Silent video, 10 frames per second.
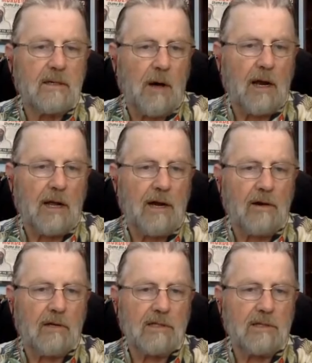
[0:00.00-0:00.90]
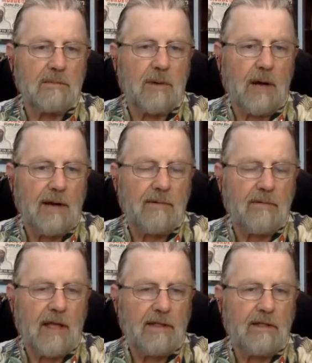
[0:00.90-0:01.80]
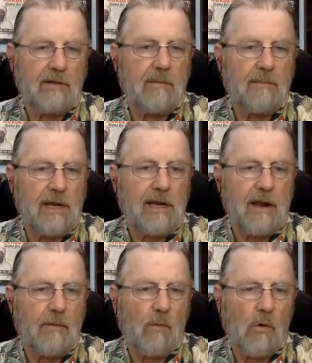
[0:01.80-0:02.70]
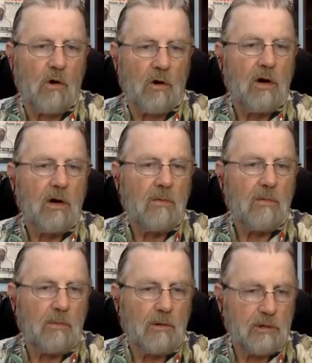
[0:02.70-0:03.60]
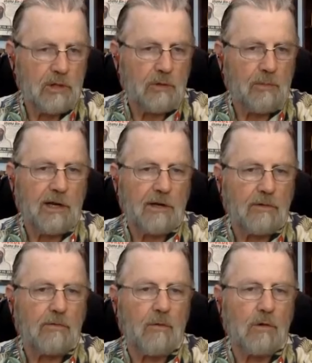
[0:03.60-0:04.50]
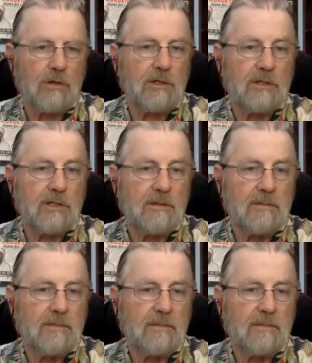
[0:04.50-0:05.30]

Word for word: Kamala Harris and Biden think that being at war will boost their political fortunes.